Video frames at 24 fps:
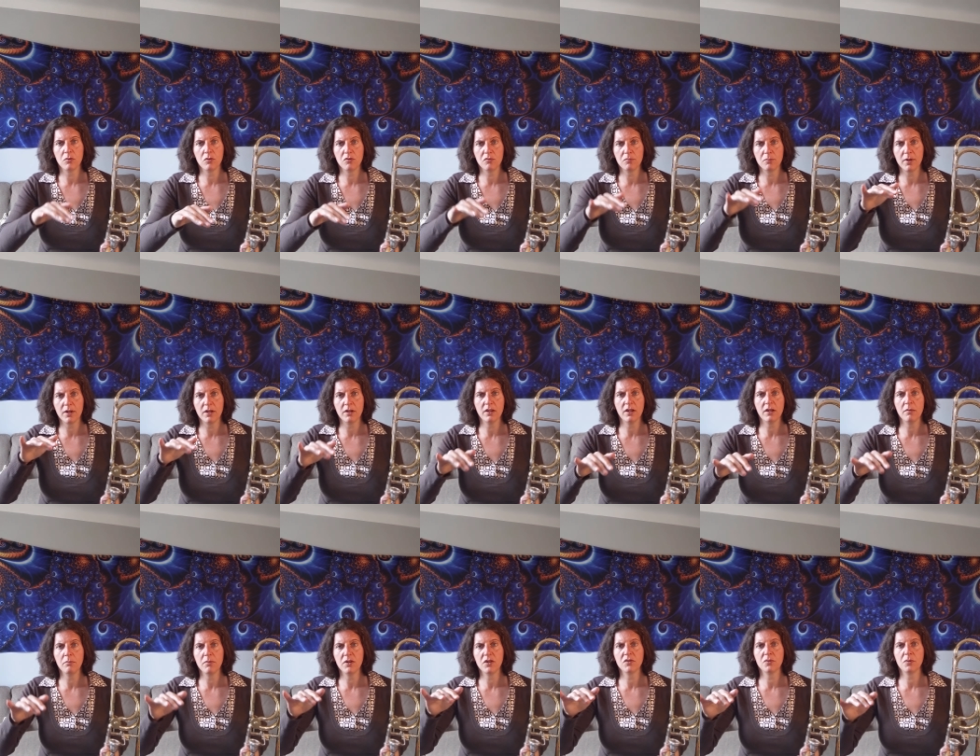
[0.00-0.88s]
movement
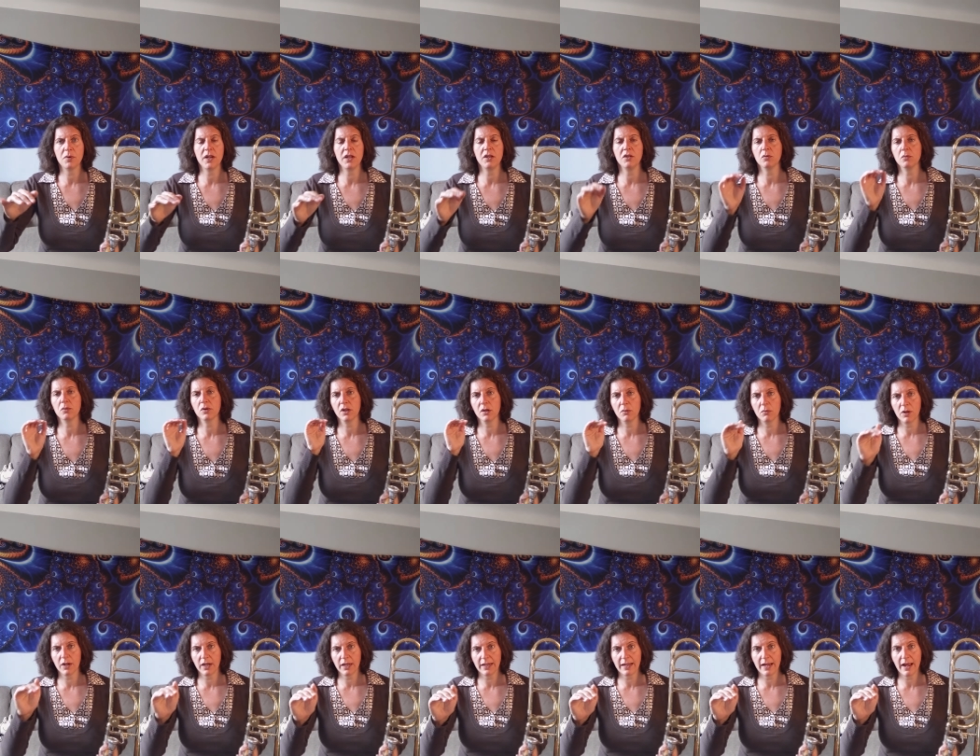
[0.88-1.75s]
in between. You really
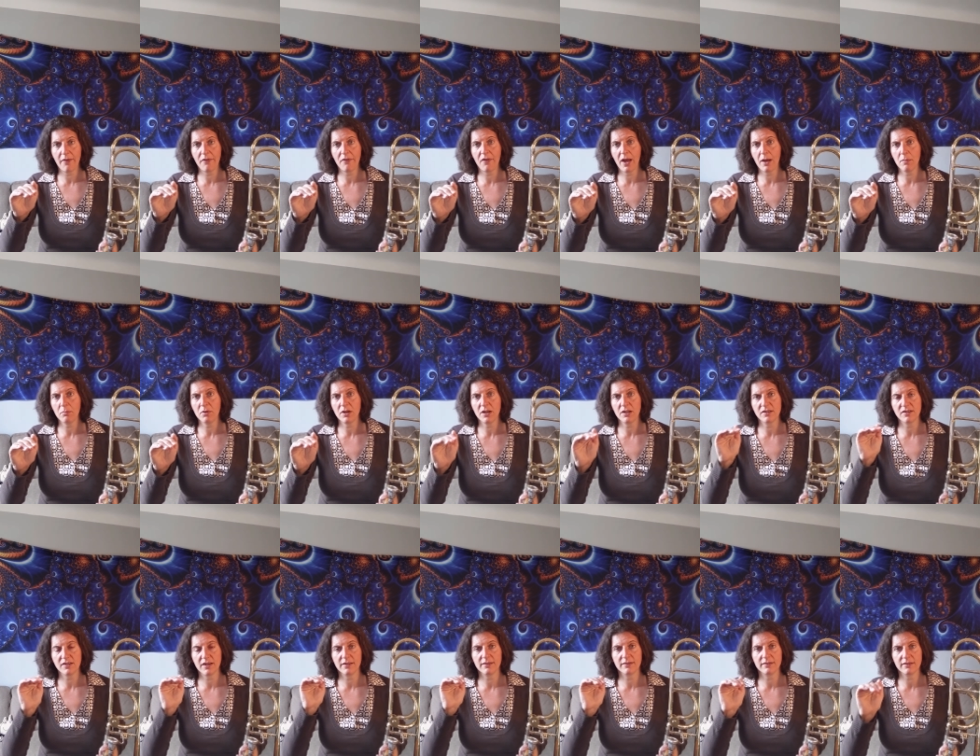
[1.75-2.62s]
want to get that pitch
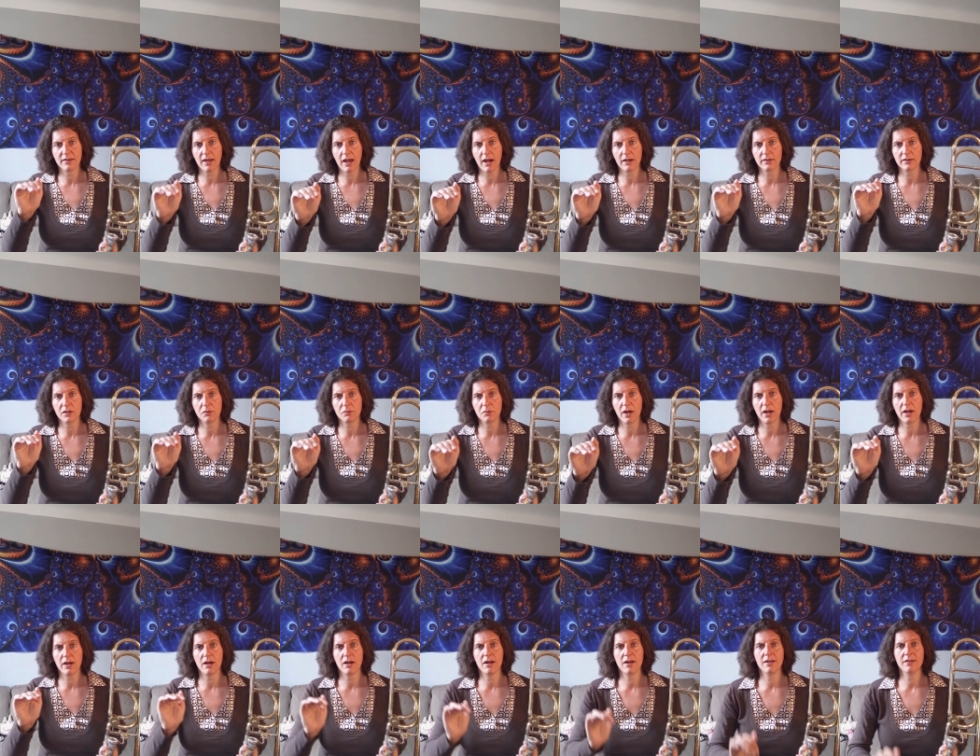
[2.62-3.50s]
exactly
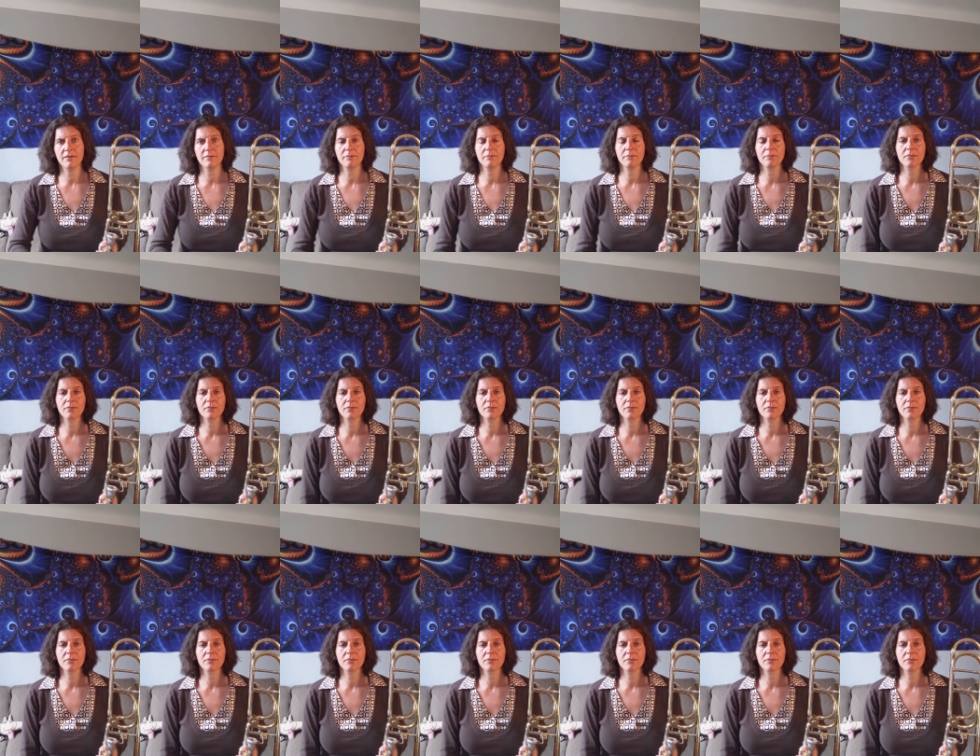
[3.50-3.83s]
right on.